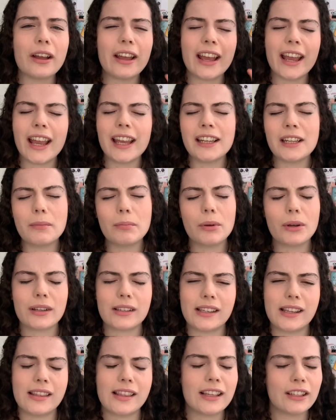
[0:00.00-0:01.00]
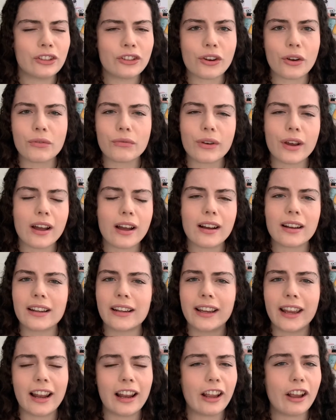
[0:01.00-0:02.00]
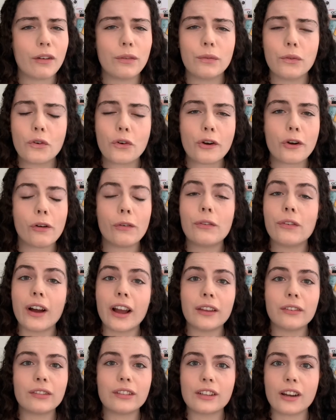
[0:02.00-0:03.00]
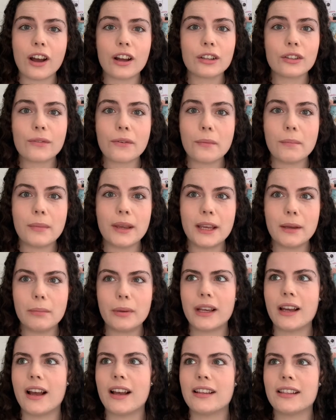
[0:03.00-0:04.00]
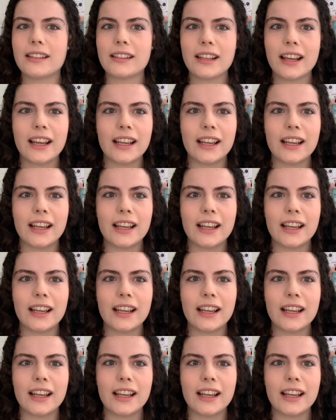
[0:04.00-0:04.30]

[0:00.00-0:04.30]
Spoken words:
any books in this genre are going to get like a 4 or 5 stars from me because